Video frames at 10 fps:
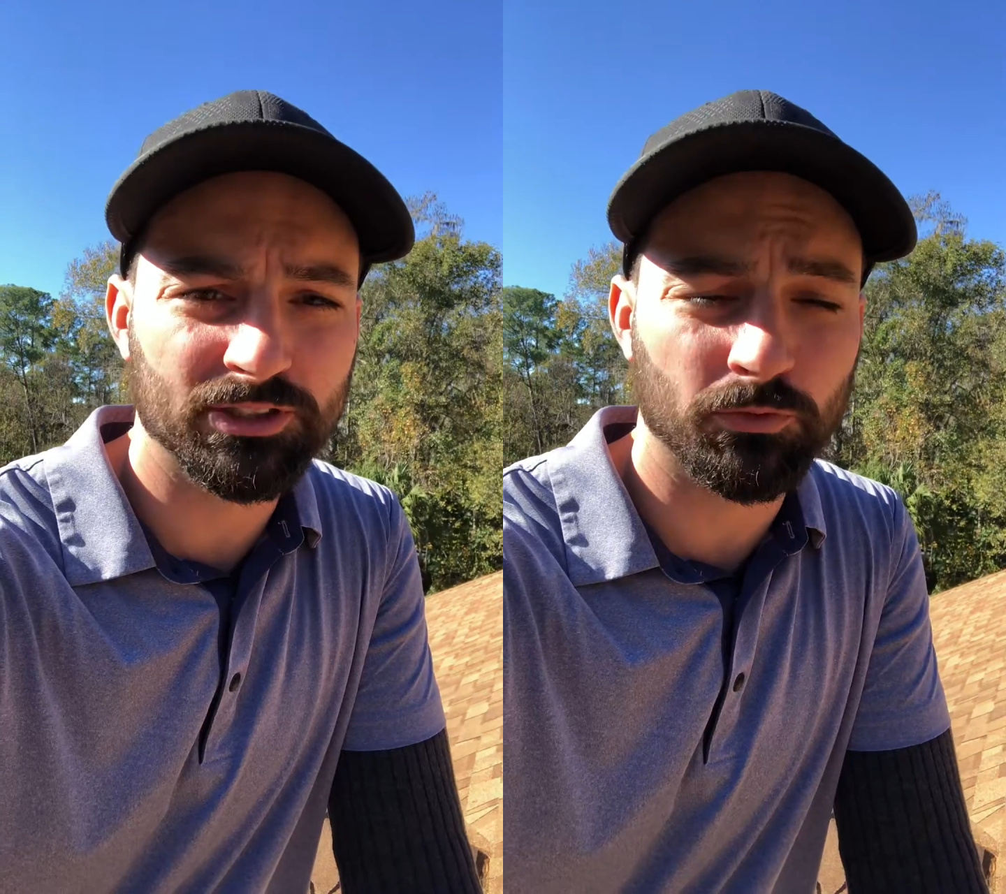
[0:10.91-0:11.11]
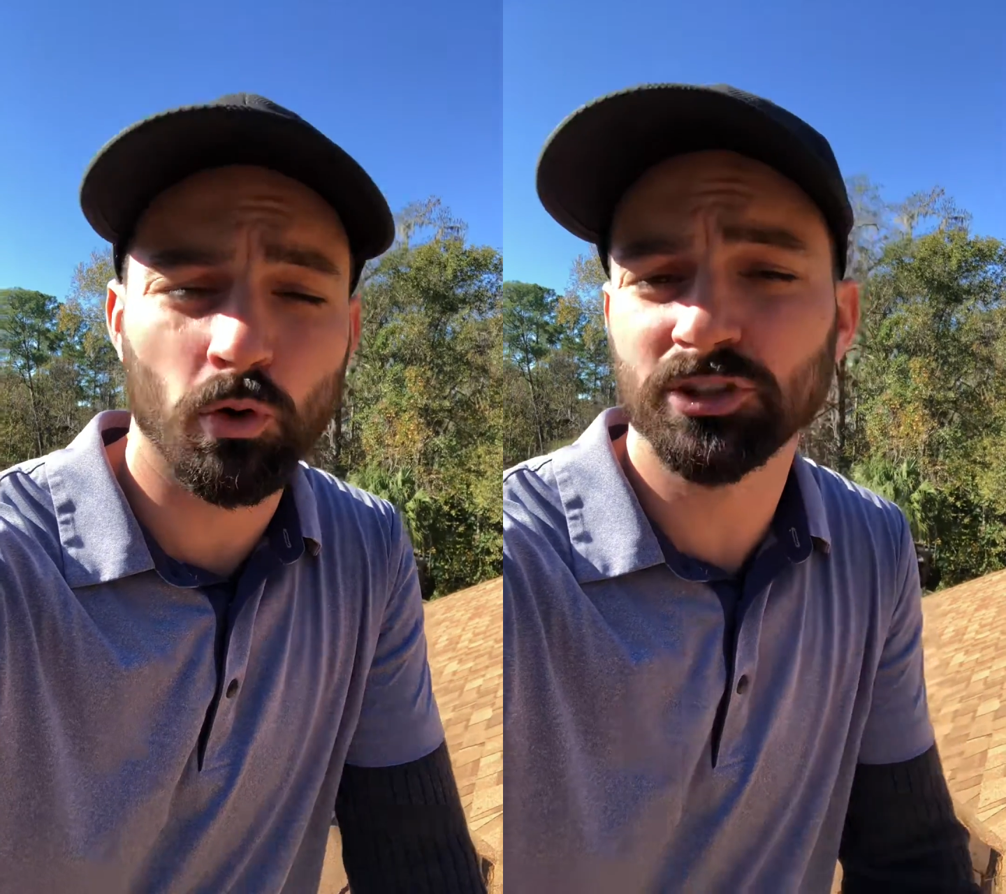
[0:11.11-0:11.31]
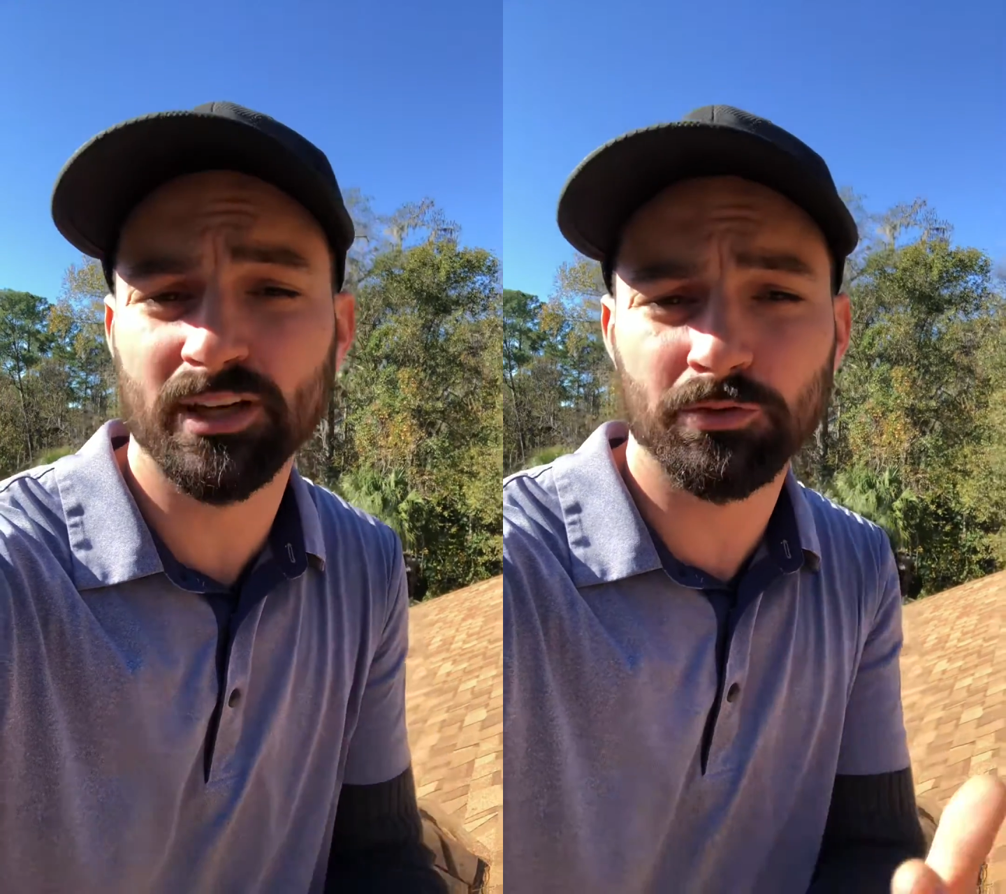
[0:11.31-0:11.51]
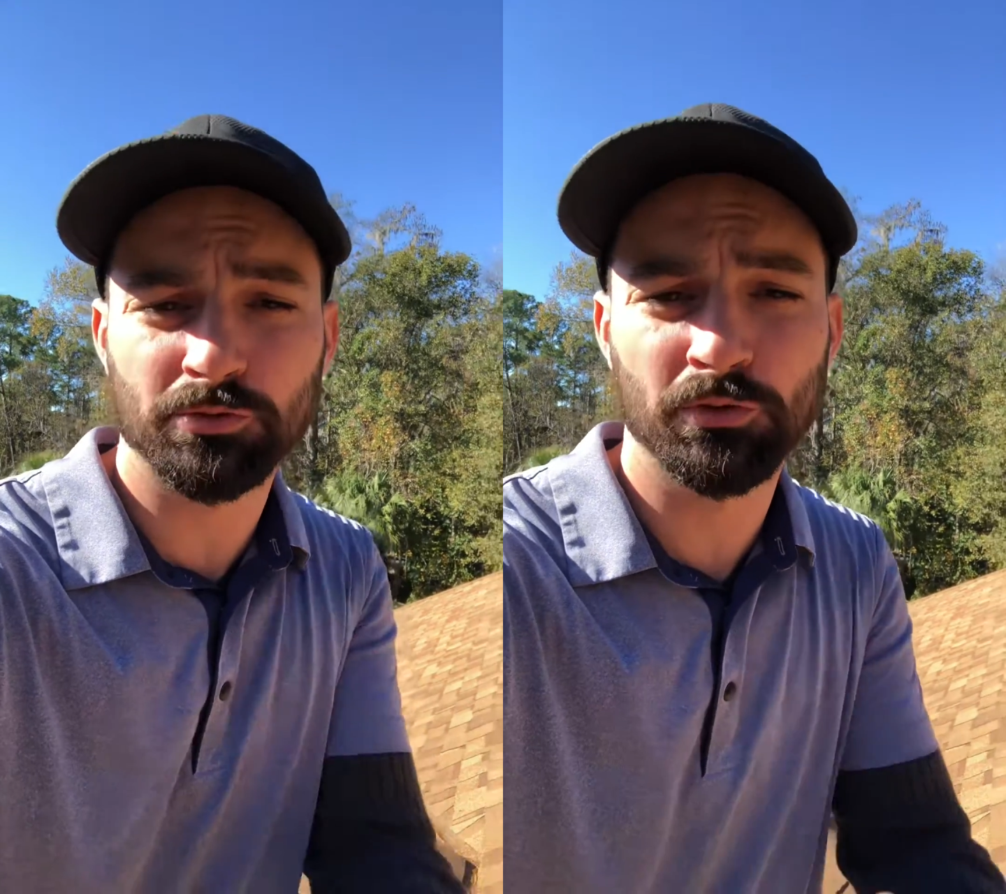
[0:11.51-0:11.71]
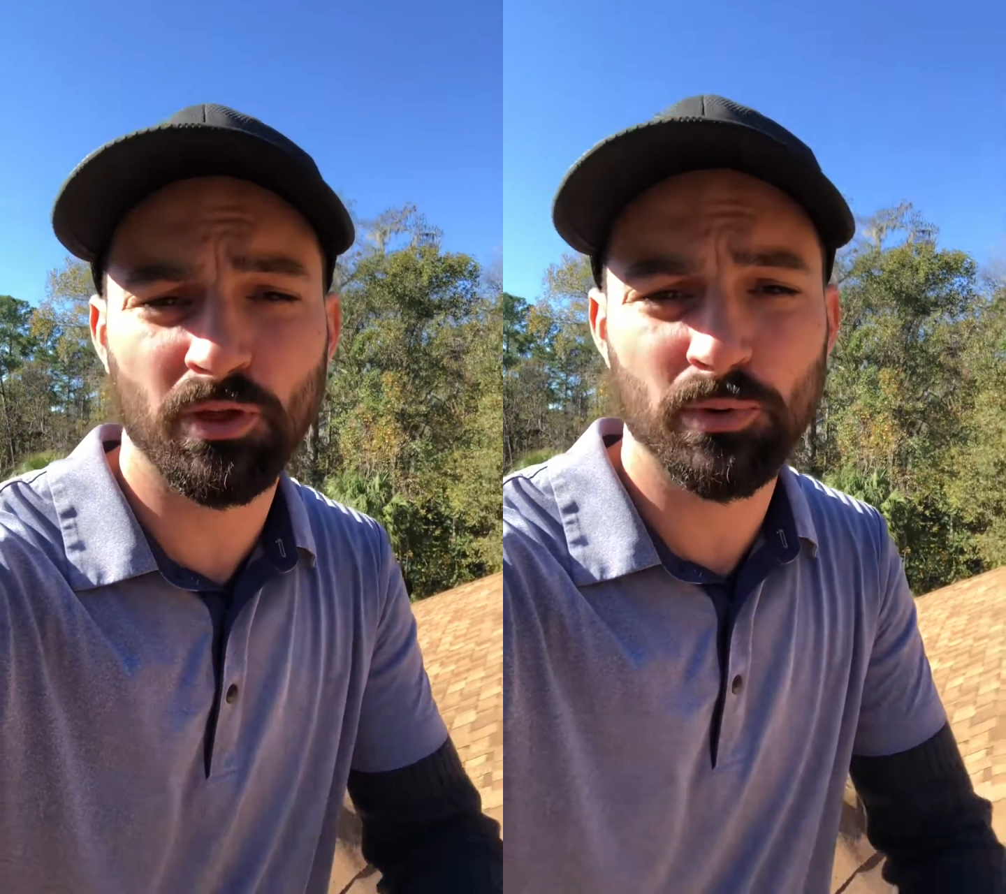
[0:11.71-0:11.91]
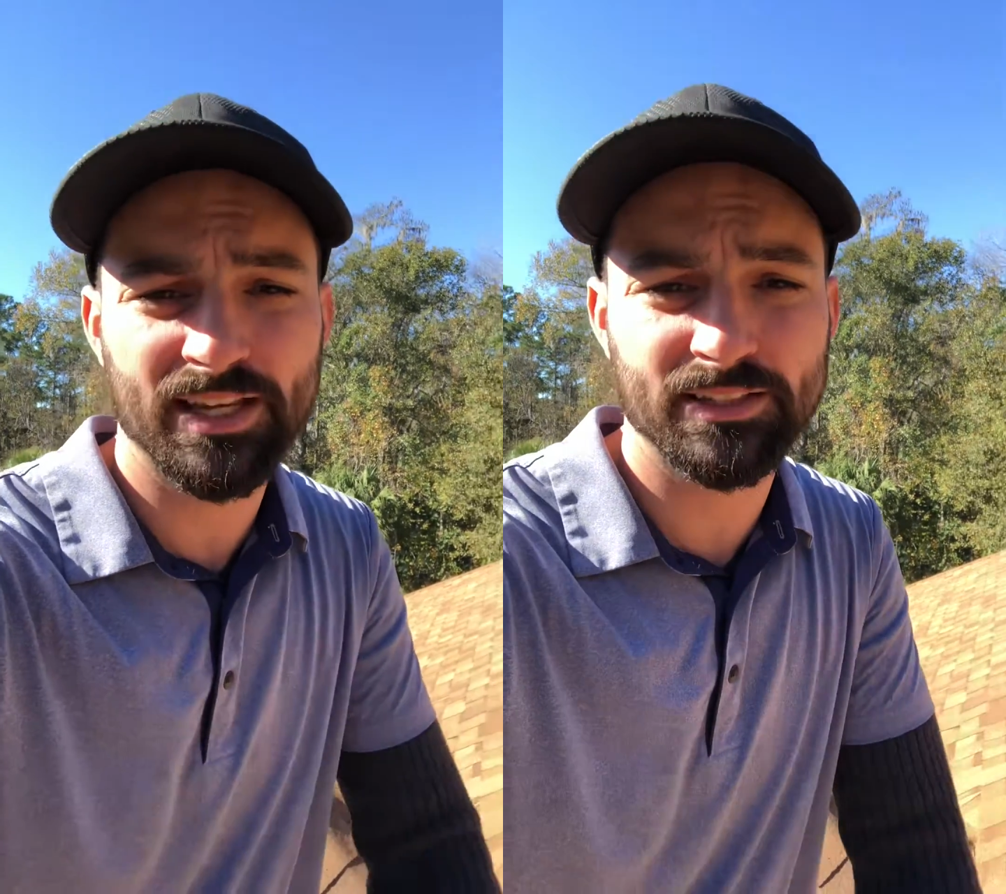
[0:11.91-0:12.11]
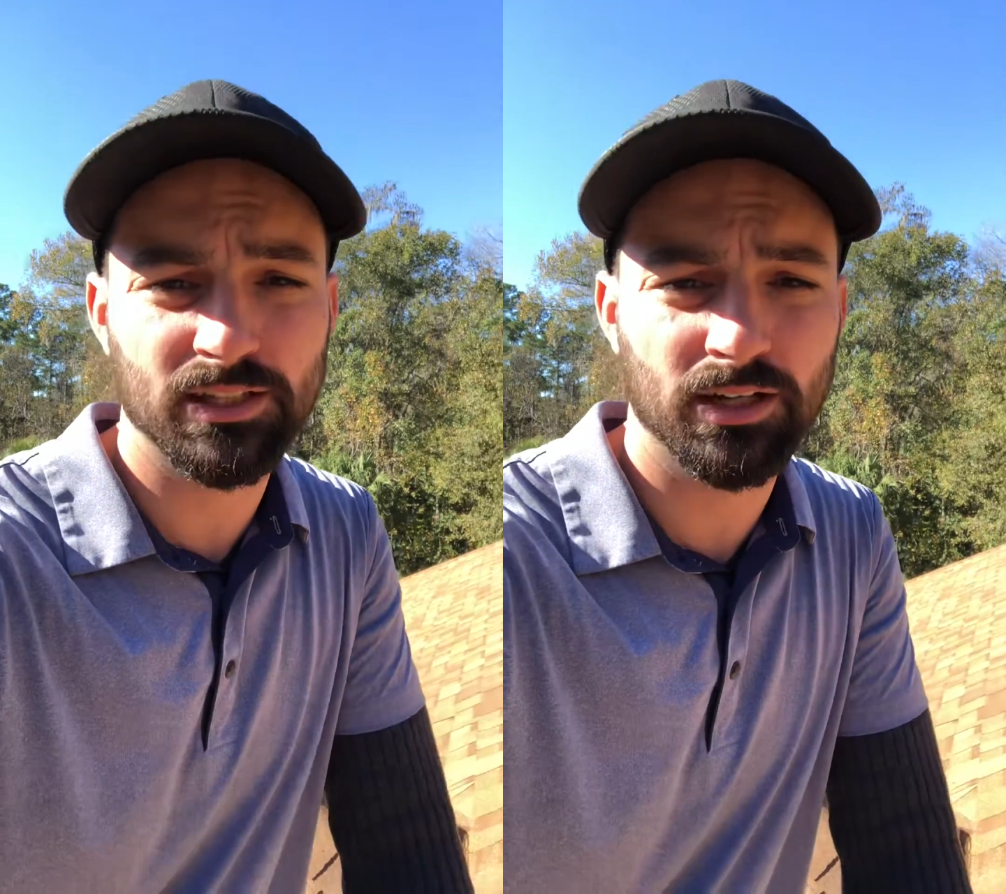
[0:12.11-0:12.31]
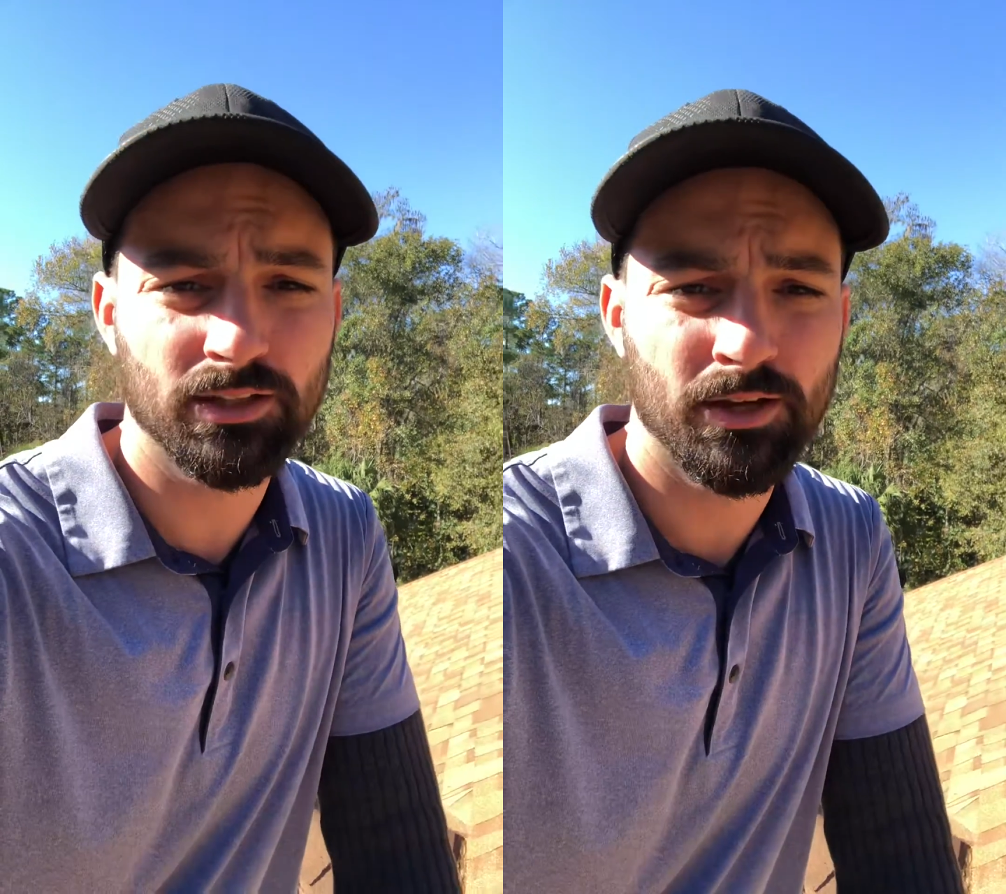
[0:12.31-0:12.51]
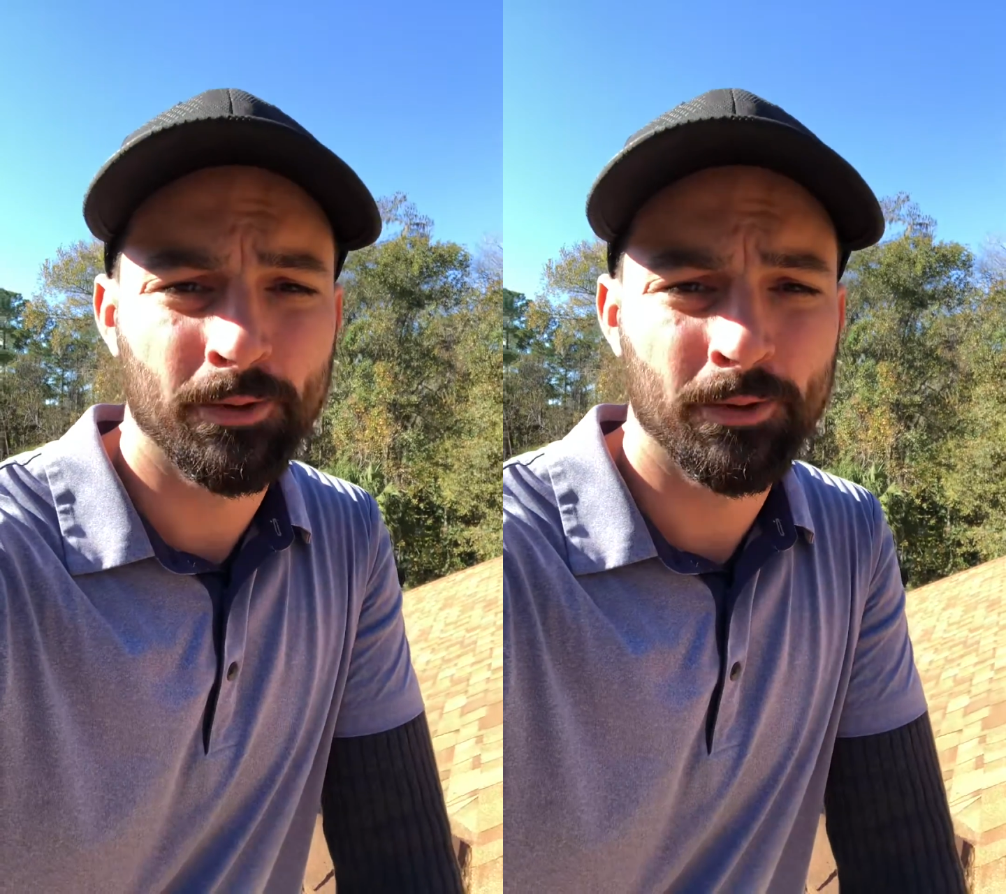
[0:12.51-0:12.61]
of course, every roof that we get done,